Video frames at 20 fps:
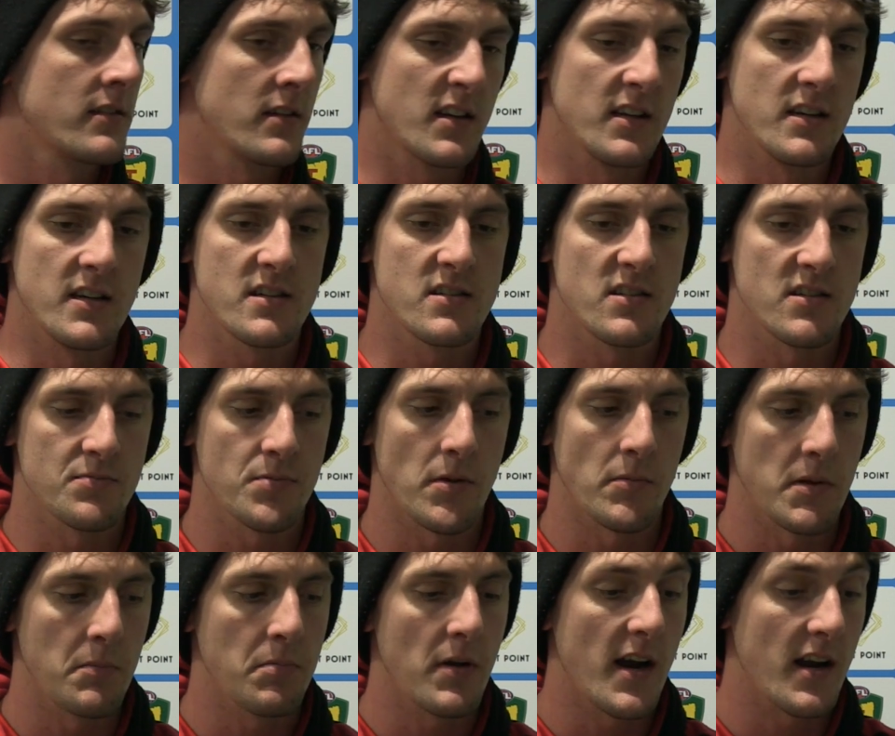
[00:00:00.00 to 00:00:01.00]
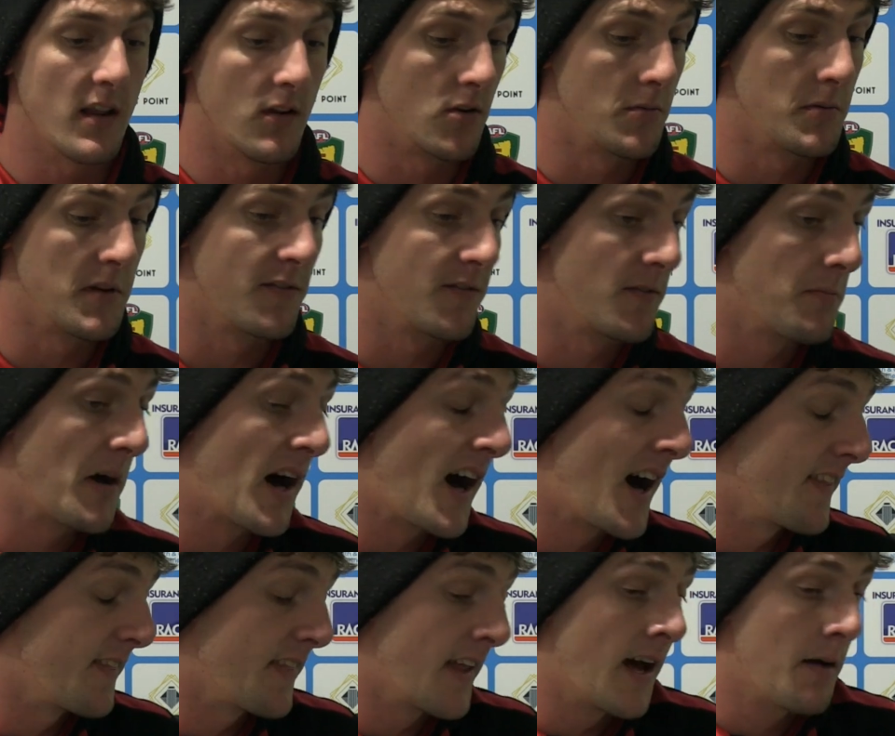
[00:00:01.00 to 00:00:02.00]
The conditions probably played a little bit of a
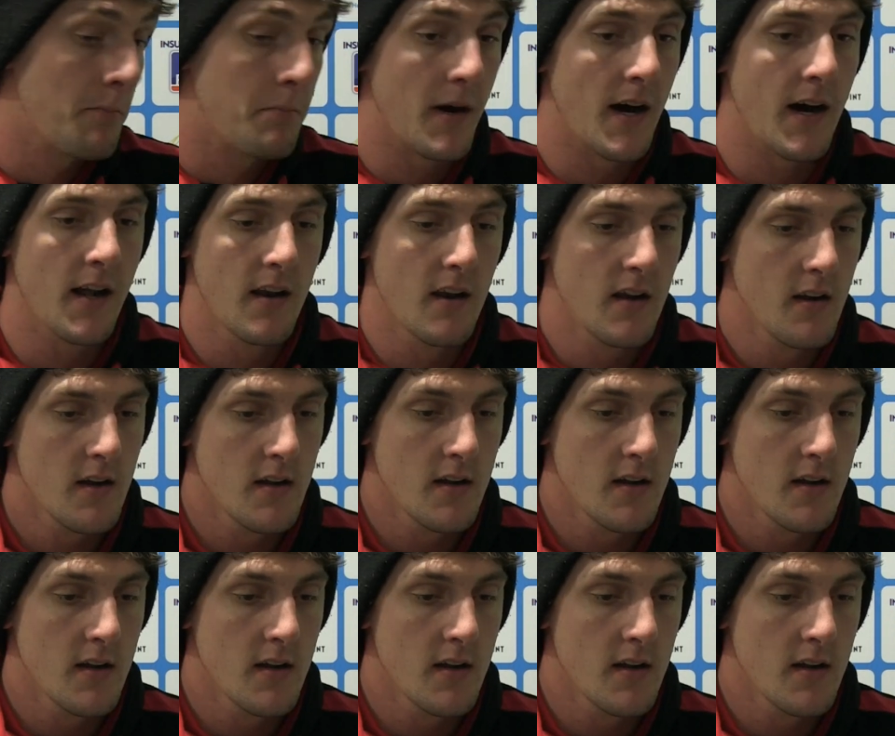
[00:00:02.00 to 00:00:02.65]
part in that, but